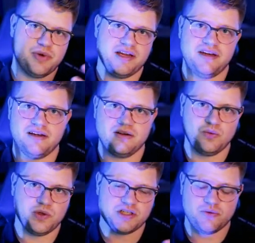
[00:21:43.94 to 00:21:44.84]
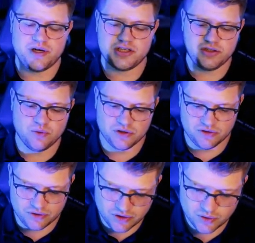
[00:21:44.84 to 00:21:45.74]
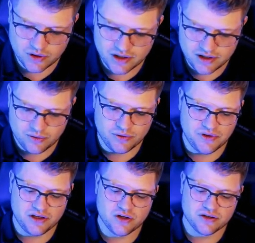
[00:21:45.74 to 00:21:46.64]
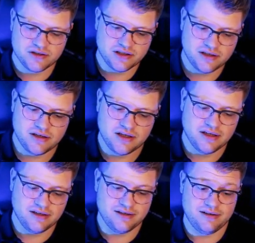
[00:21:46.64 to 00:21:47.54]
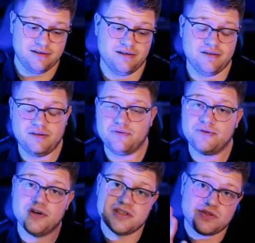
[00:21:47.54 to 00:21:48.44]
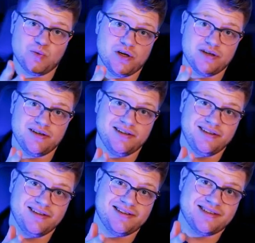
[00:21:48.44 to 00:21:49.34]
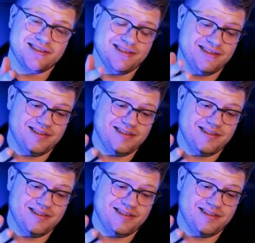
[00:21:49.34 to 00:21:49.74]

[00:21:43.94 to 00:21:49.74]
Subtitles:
depending which direction you want to go with the content, the first one is,